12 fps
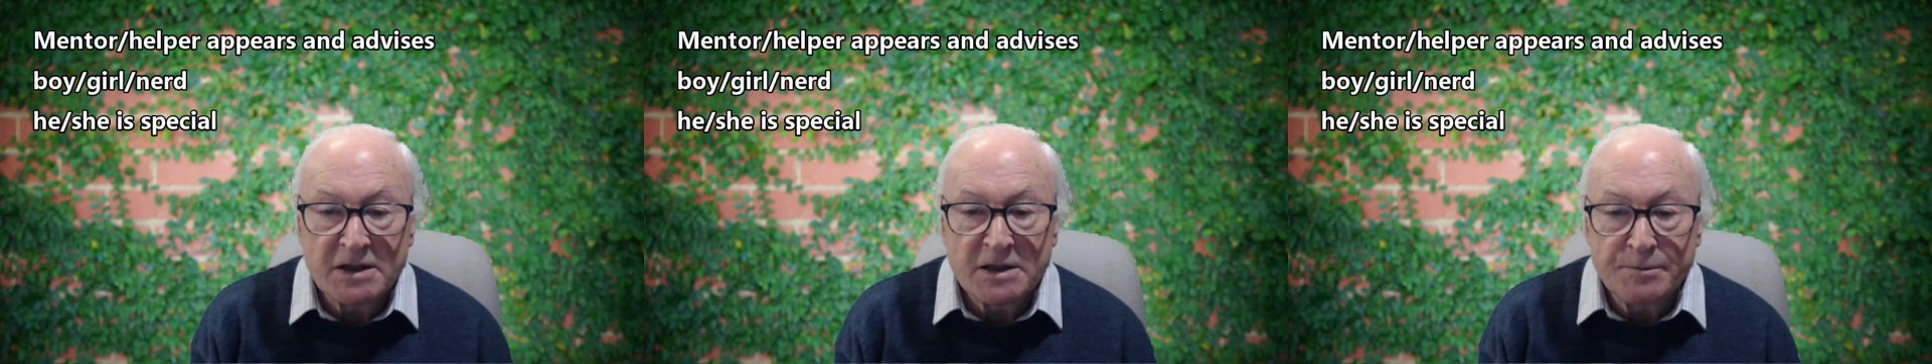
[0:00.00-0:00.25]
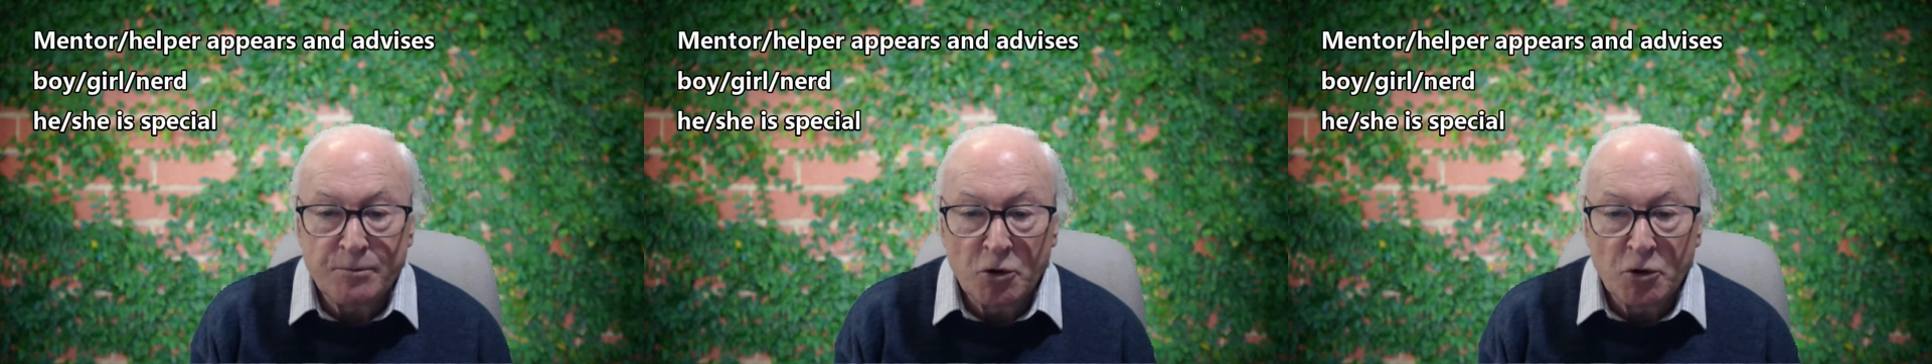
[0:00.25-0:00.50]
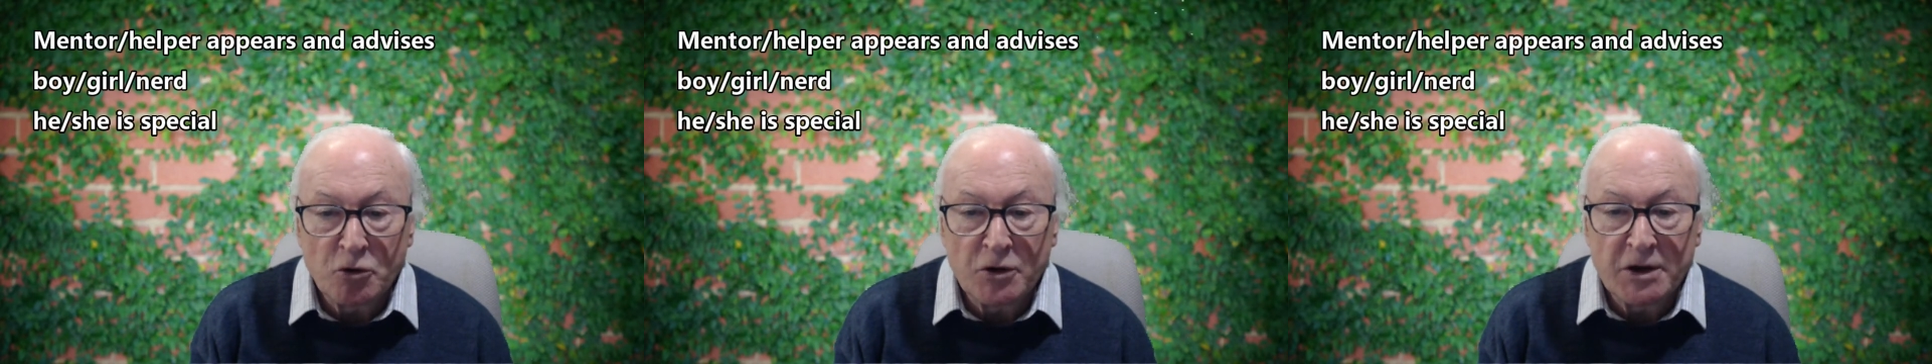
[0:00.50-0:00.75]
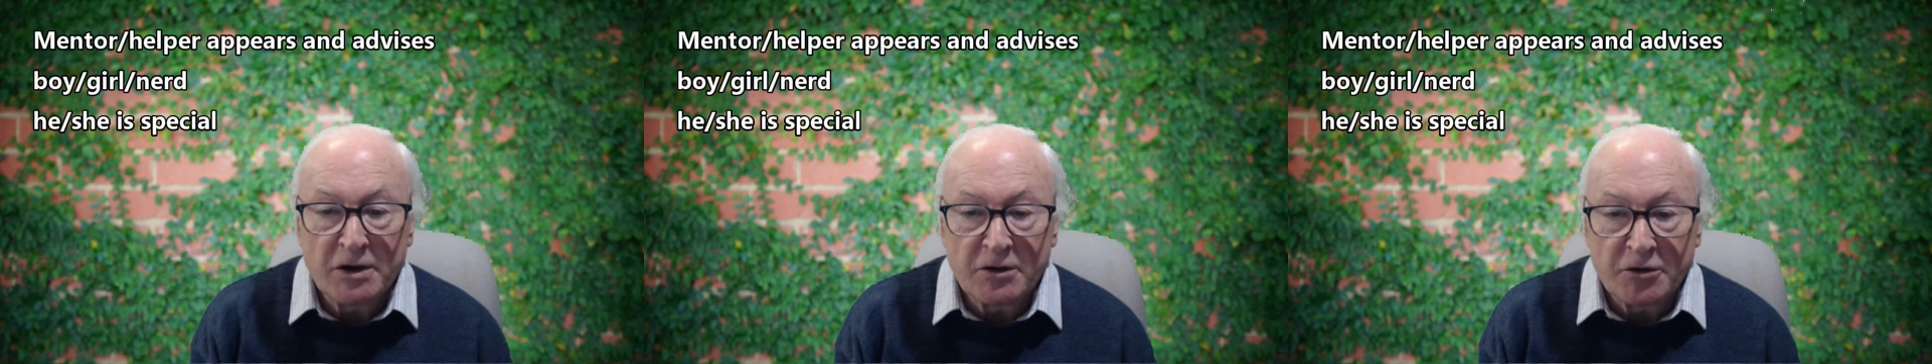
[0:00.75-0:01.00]
boy,
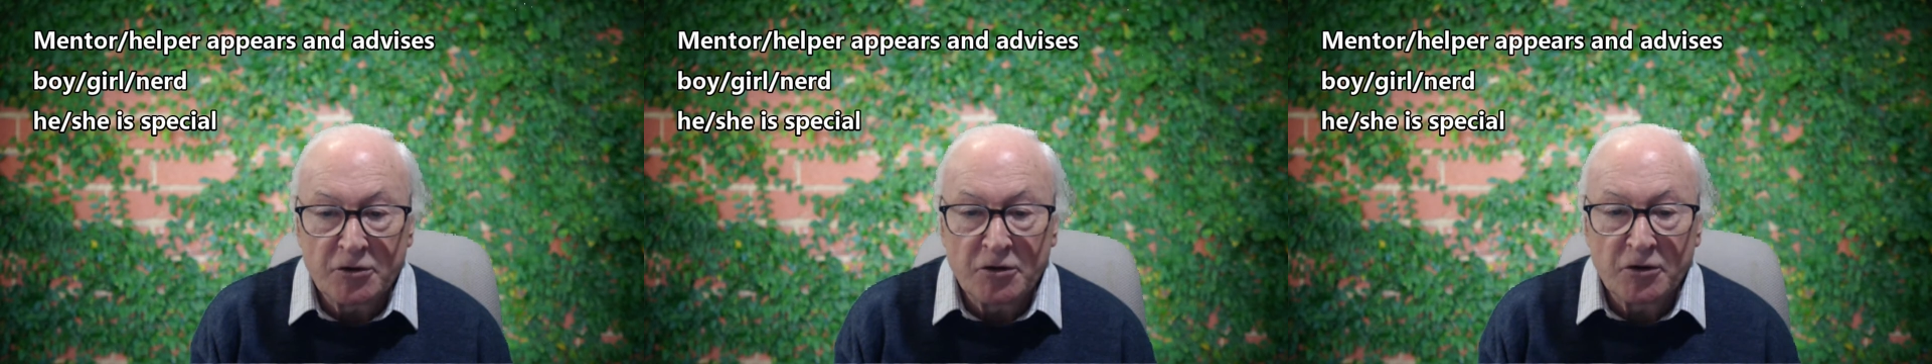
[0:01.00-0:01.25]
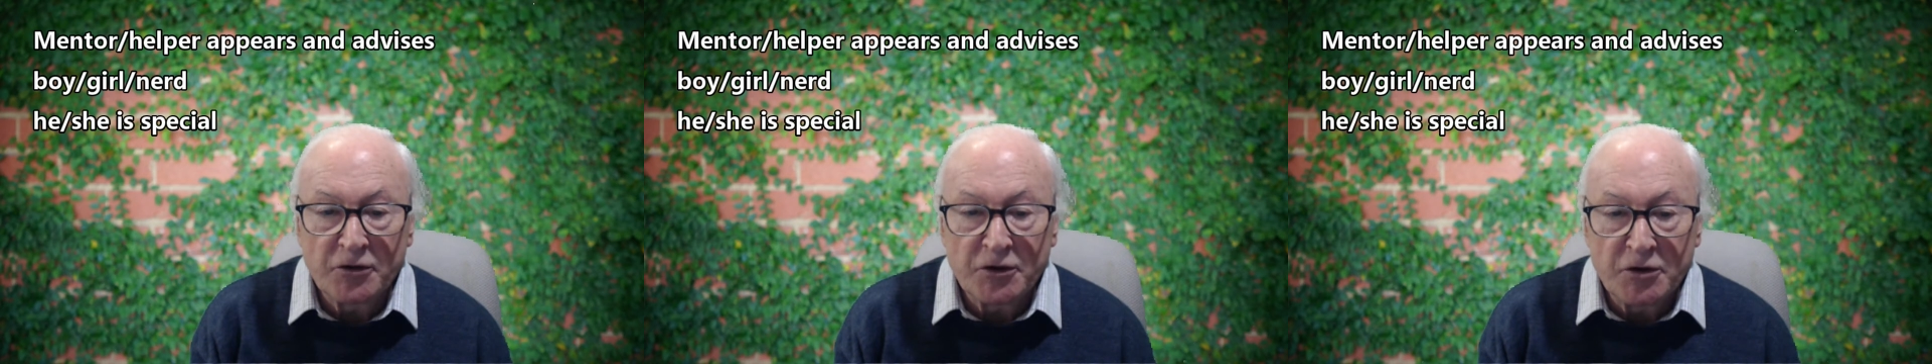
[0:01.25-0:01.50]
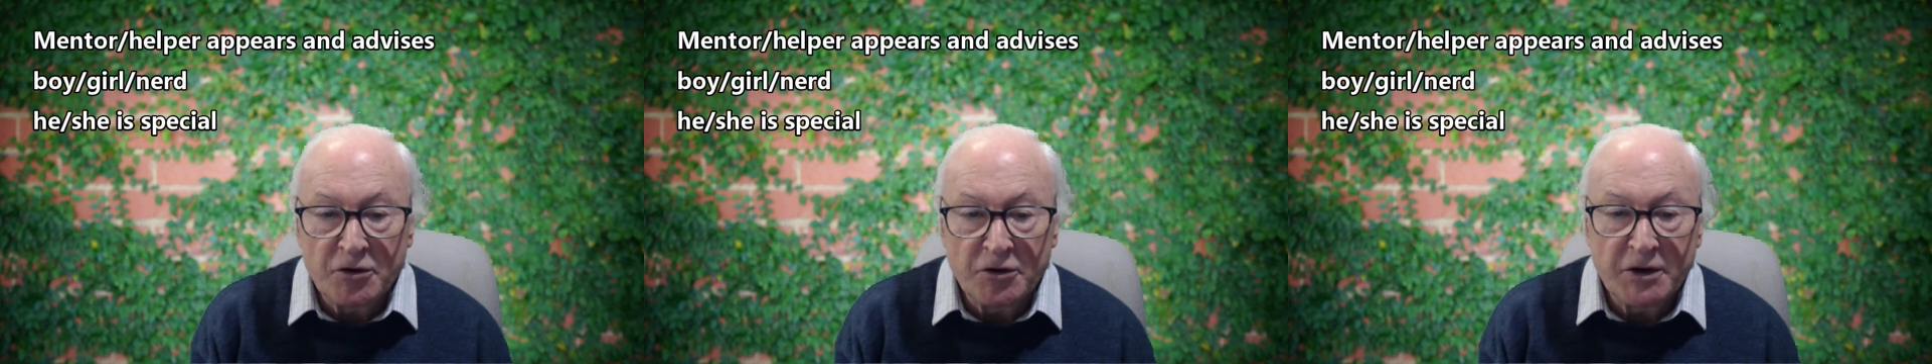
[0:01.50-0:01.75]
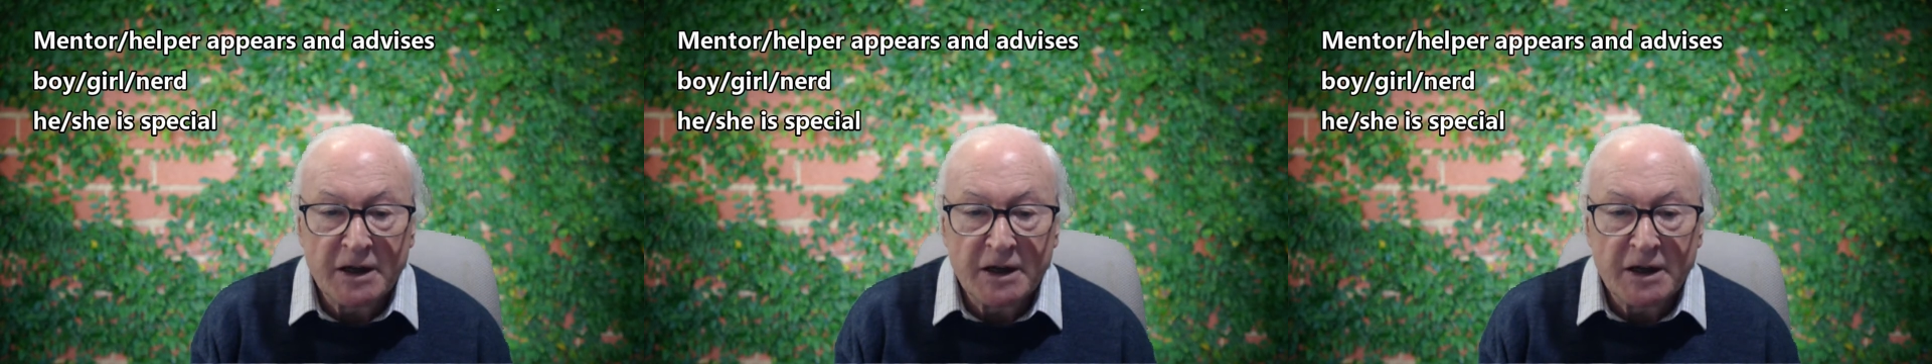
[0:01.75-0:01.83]
girl, nerd,